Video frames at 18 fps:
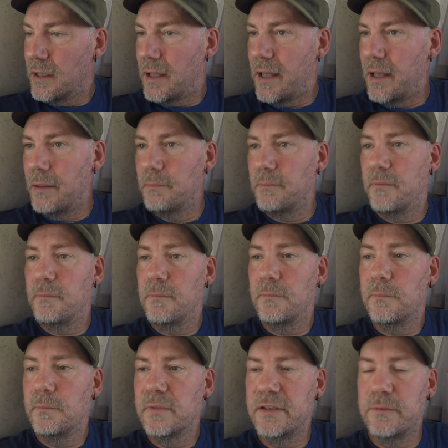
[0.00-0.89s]

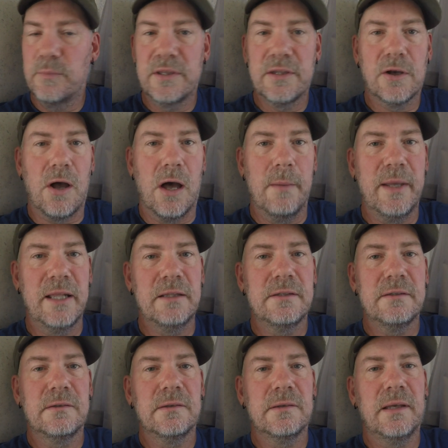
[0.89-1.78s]
leave them in the
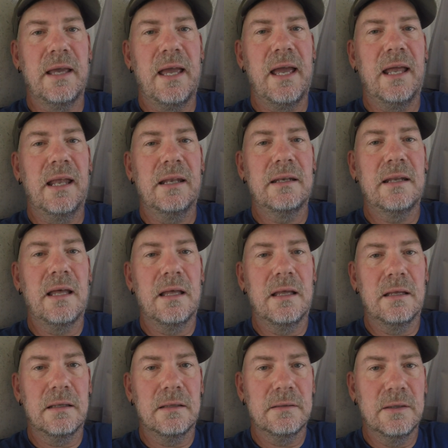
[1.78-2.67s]
comments, and
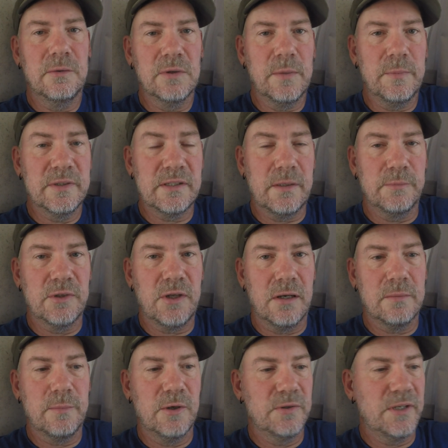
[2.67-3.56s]
it'll give me something to
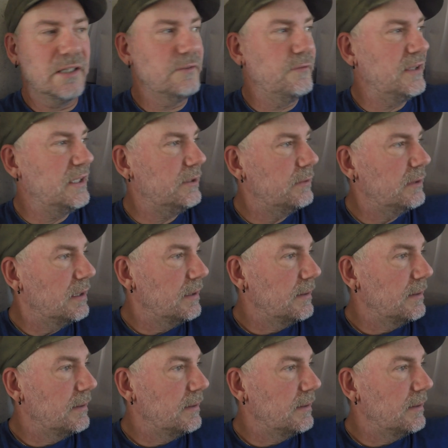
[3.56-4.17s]
talk about next video.